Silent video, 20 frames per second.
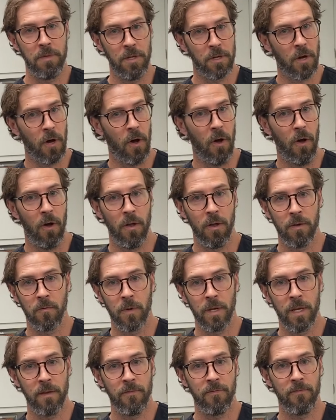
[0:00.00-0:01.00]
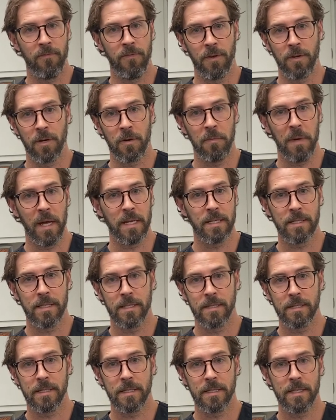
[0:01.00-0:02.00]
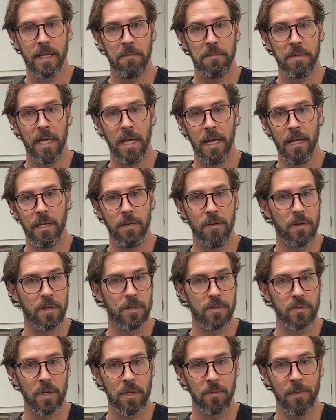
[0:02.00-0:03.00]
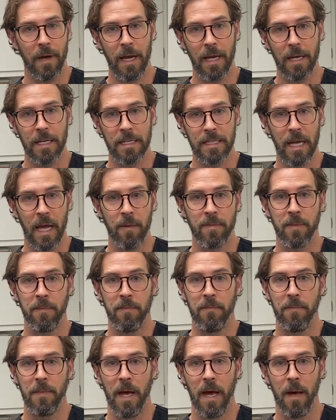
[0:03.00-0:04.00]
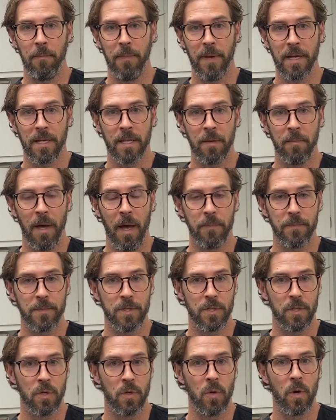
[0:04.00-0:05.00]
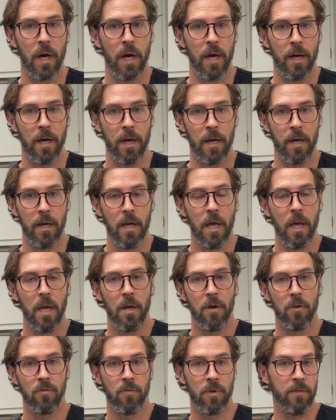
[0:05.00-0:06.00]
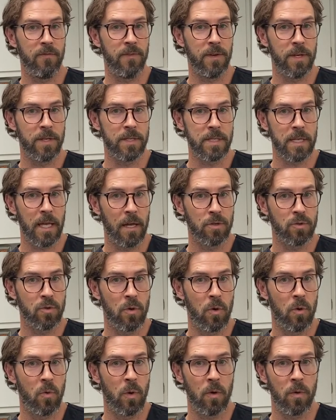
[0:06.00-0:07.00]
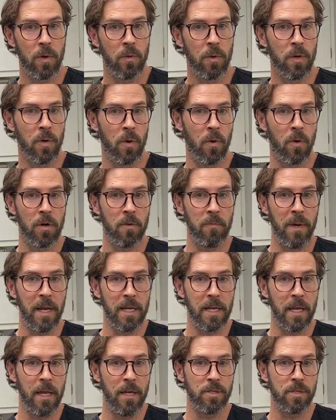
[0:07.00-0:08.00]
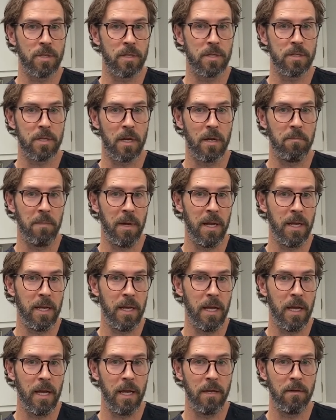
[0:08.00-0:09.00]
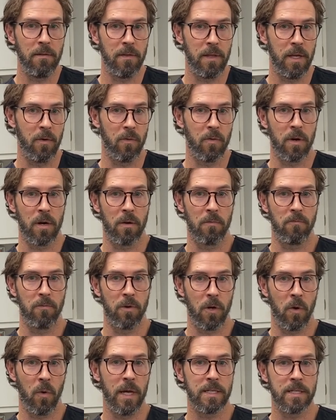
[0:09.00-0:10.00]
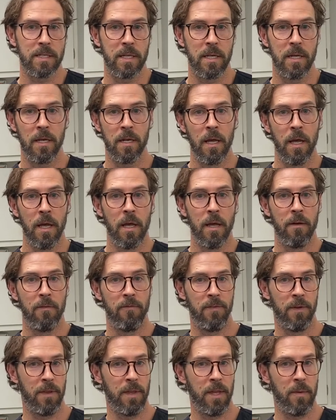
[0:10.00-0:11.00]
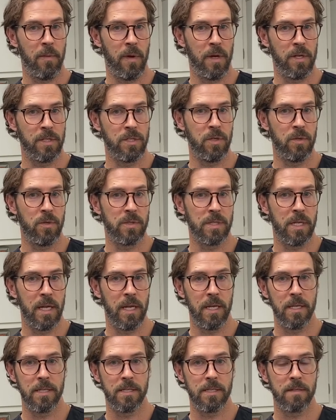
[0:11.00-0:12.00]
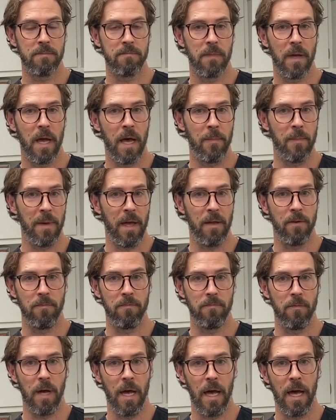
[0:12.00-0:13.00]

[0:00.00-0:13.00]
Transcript: you call and we fill your medicines the same day and you can swing by anytime to pick them up, to a refill schedule where we would order medications on Monday that were requested, fill them on Tuesdays, and